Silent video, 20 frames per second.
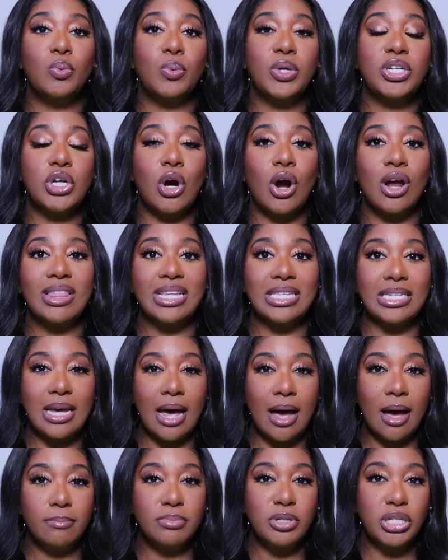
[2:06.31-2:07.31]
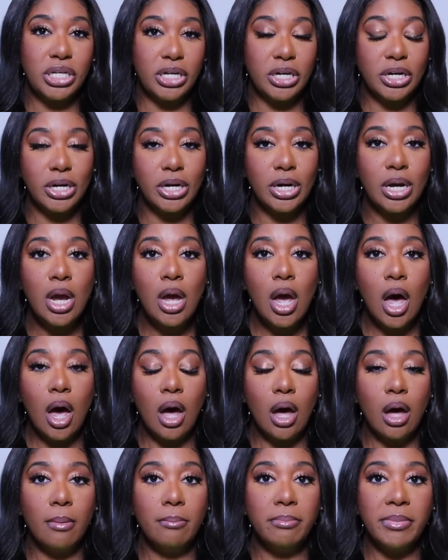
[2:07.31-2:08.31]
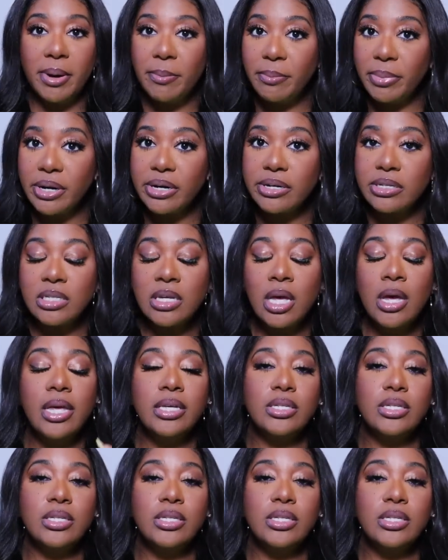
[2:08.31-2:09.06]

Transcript: which are the top tier um, members.